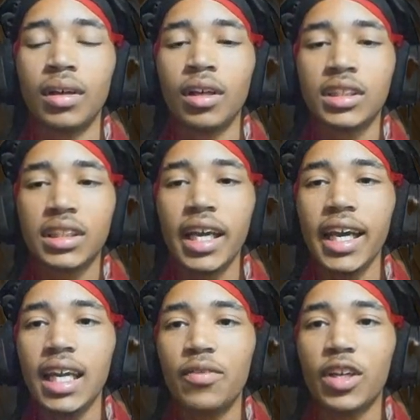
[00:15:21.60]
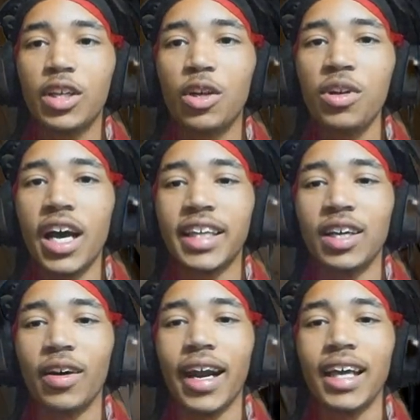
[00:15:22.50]
She ain't even do nothing though.
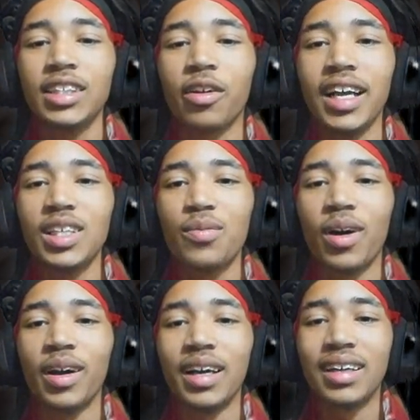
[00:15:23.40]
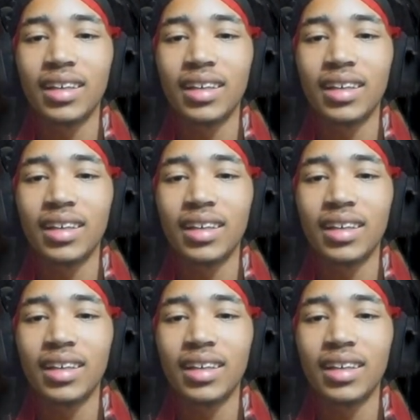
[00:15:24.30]
That's the crazy part.